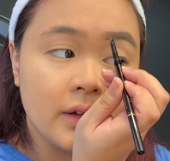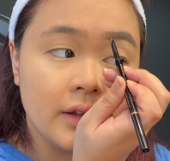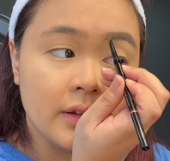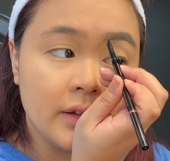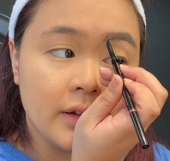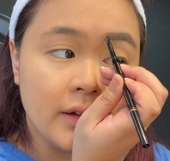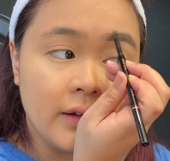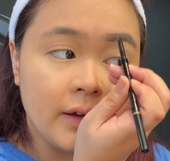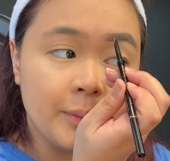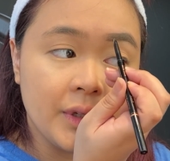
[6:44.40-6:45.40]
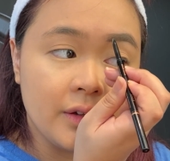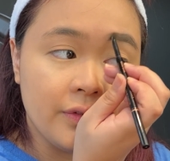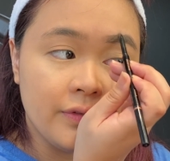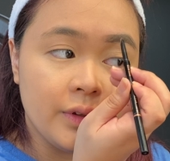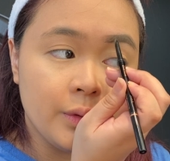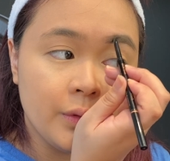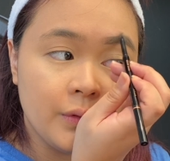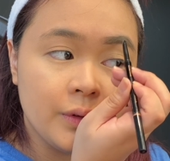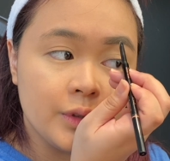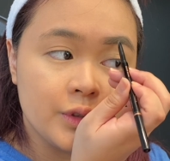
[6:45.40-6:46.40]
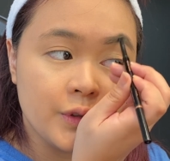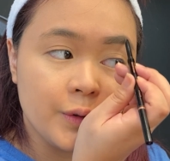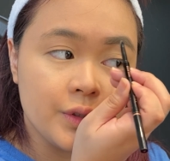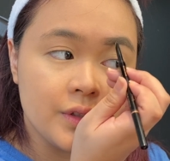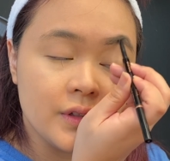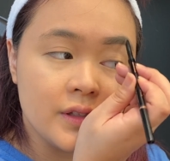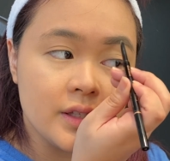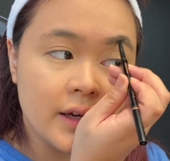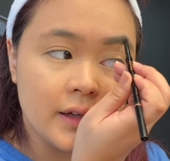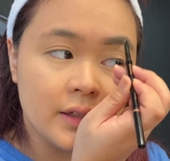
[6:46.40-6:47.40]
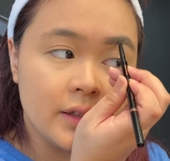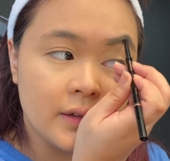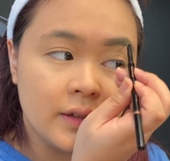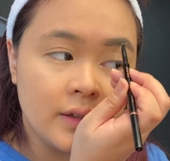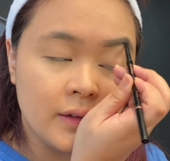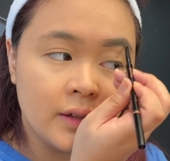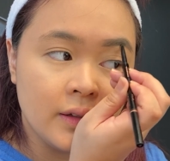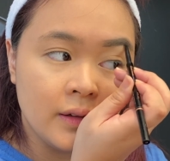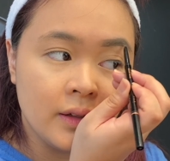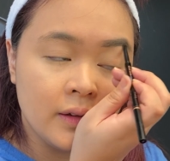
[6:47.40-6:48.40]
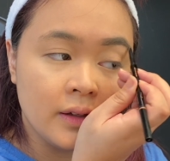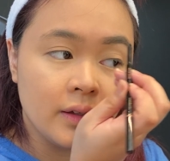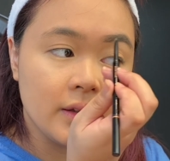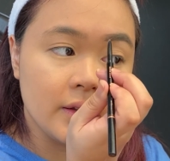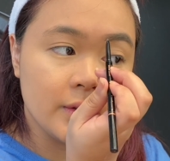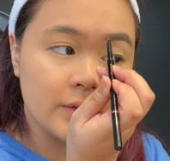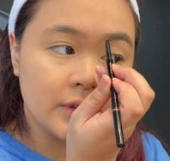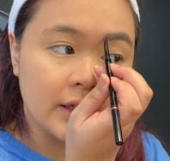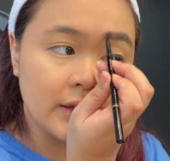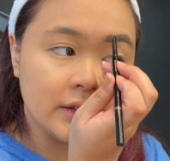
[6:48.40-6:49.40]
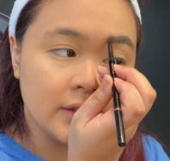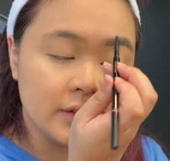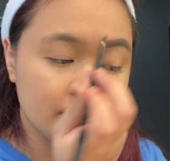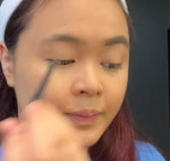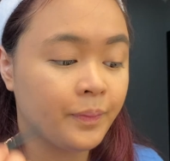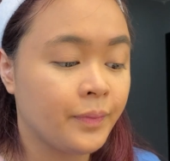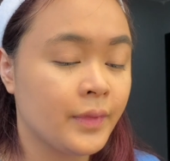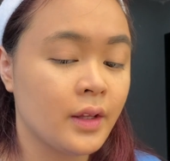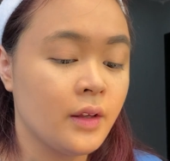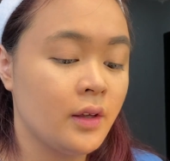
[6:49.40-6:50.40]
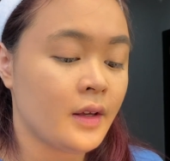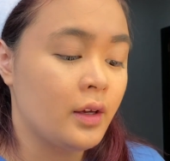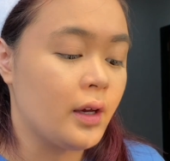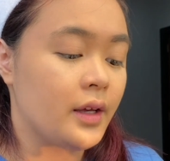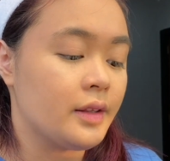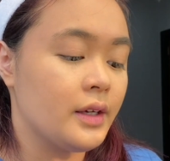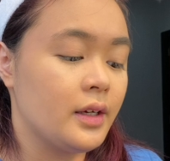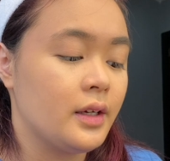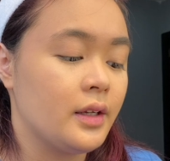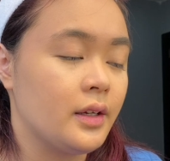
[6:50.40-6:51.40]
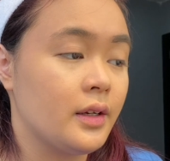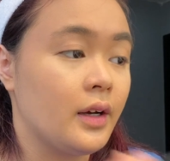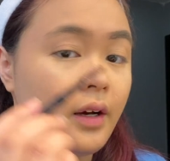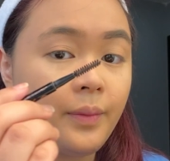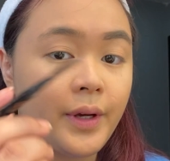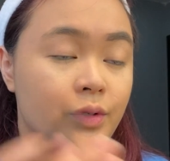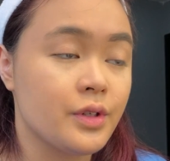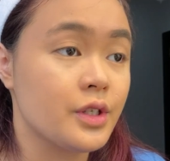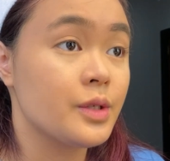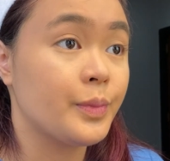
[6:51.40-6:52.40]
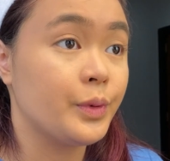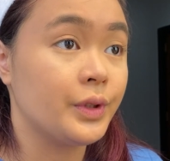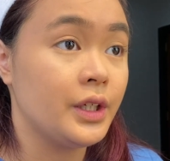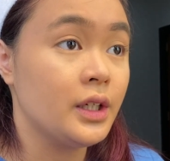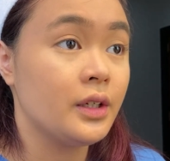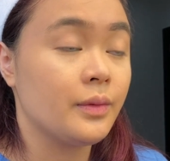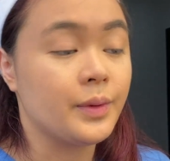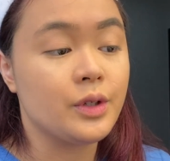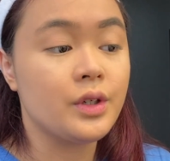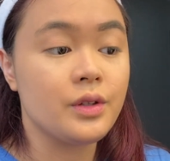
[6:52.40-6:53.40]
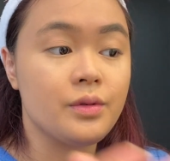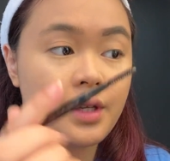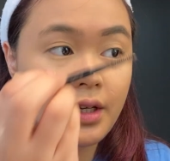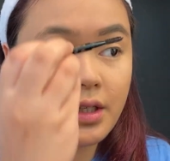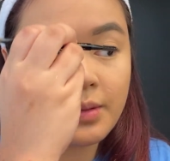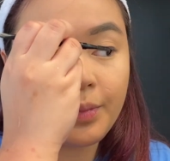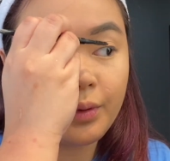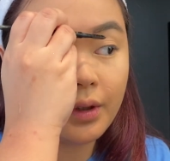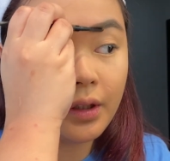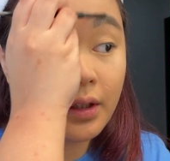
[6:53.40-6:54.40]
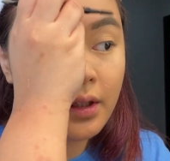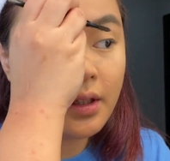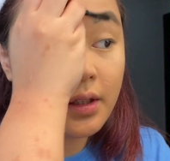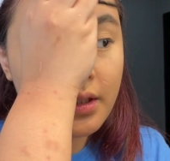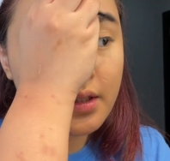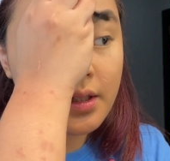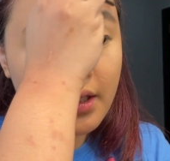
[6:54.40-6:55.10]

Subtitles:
And then I make a few strokes inside those lines. And then I use the spoolie, but you could use any spoolie, to just